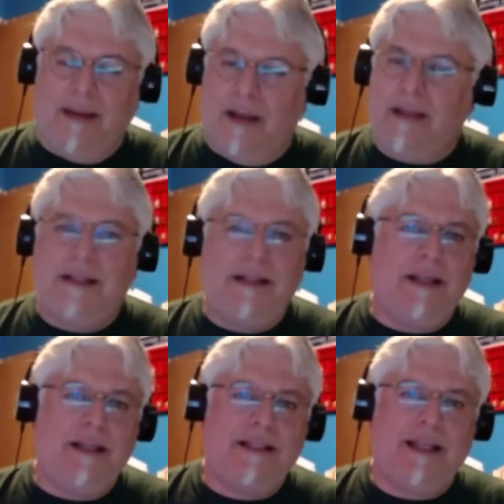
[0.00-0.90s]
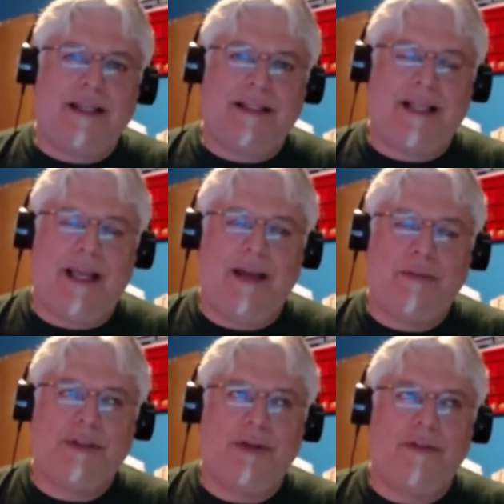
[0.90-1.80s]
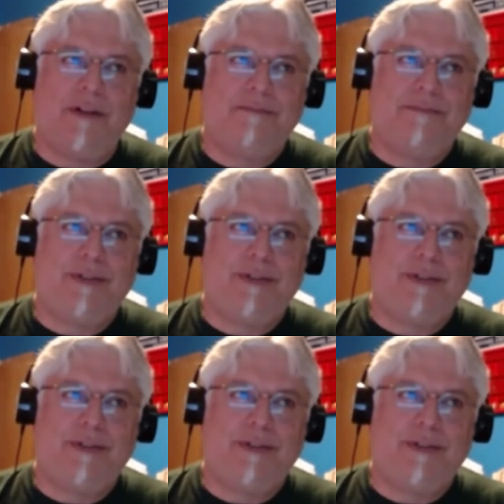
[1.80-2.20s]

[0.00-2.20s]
1996 it was over